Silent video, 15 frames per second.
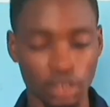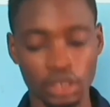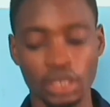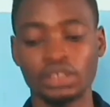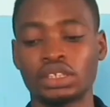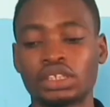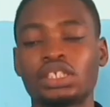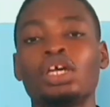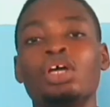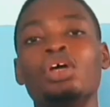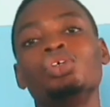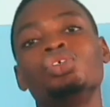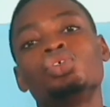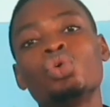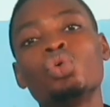Yes,
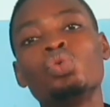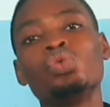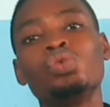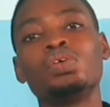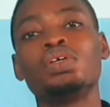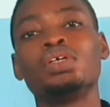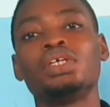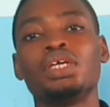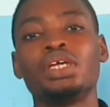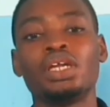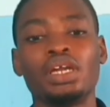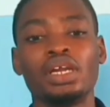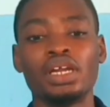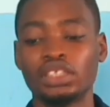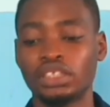so
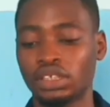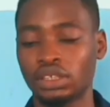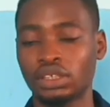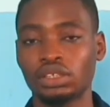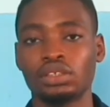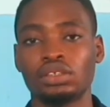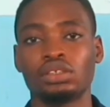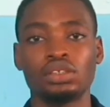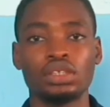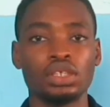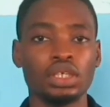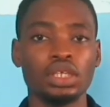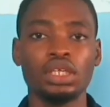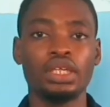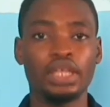let's
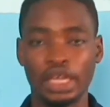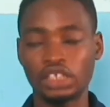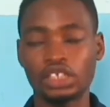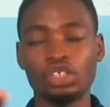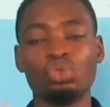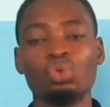get